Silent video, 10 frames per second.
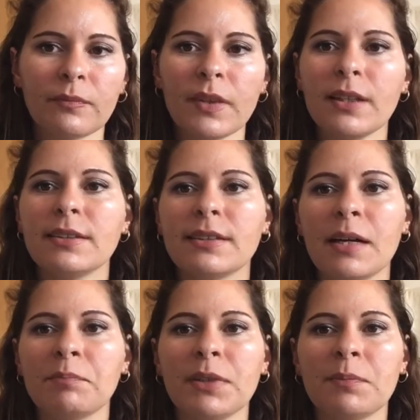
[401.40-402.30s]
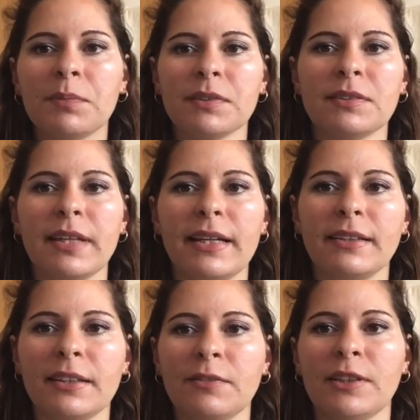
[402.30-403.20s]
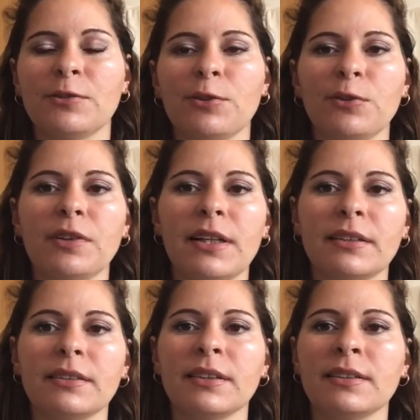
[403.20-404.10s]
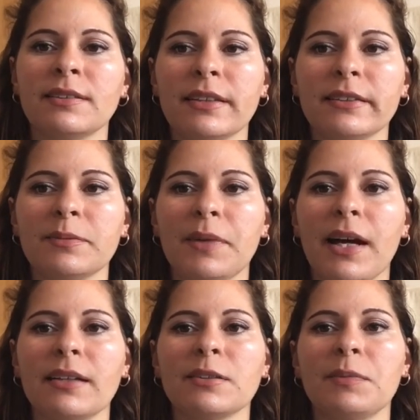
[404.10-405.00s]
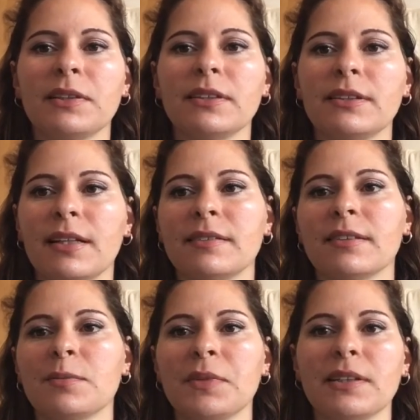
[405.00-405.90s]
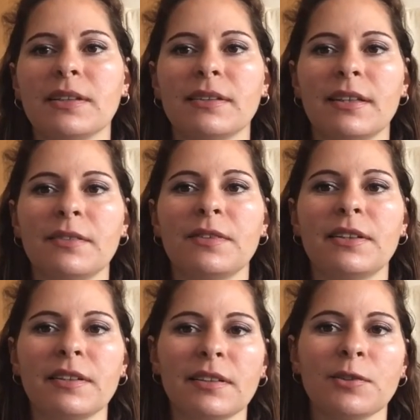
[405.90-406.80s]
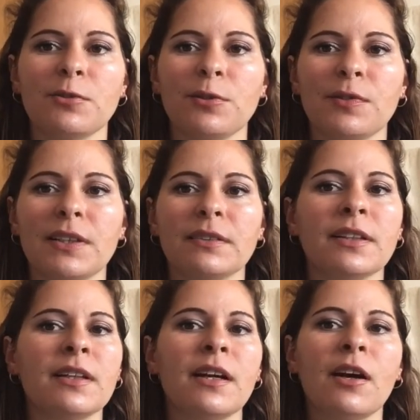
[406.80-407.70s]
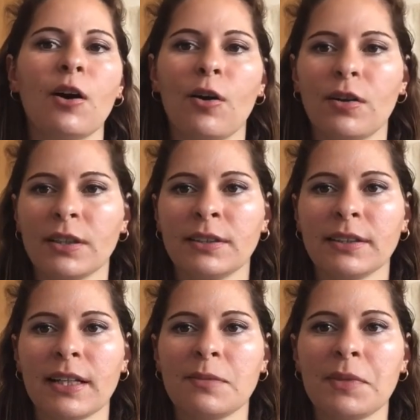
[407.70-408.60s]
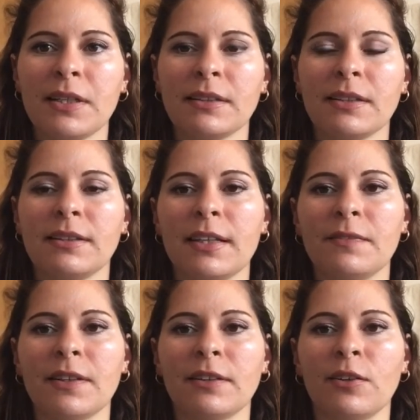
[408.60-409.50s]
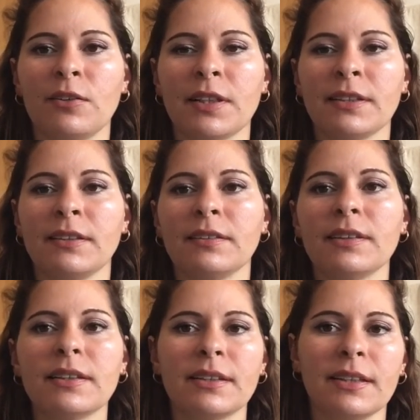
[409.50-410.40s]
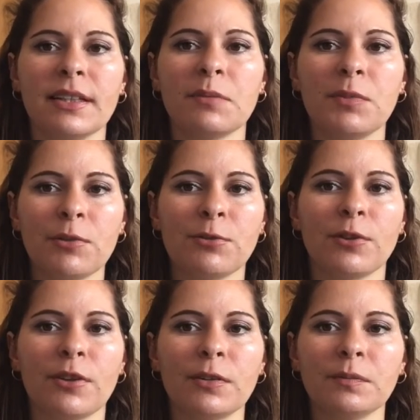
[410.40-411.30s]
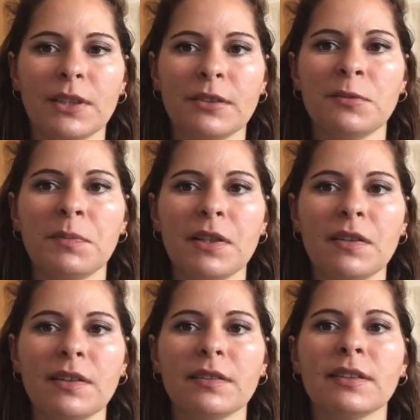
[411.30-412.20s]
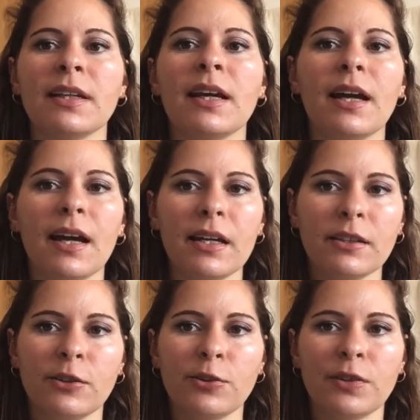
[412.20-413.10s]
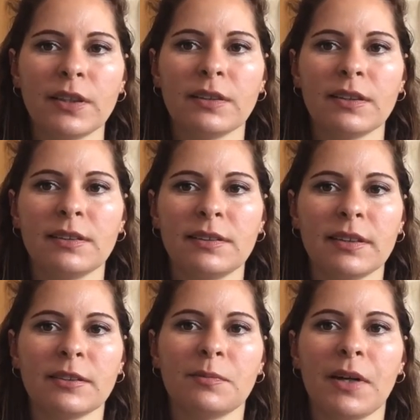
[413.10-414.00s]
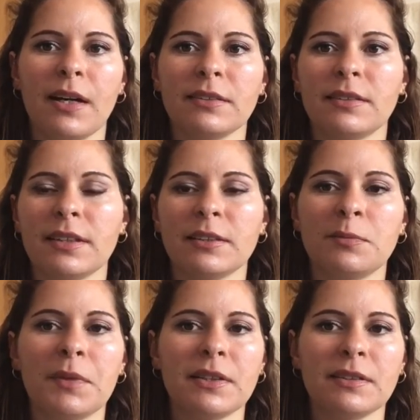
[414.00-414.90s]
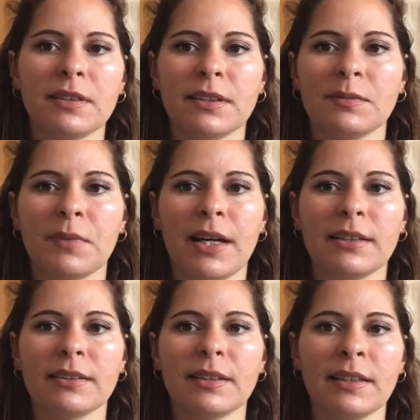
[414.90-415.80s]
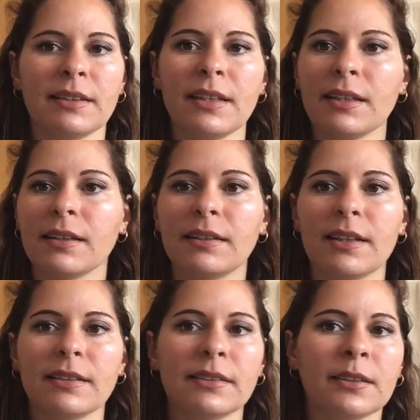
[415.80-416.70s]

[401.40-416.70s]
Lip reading: Some people say they were fluent in 6 months, but it doesn't mean that they were really fluent, or it can mean that they were already learning before this period, and during these 6 months they spent 6 months in England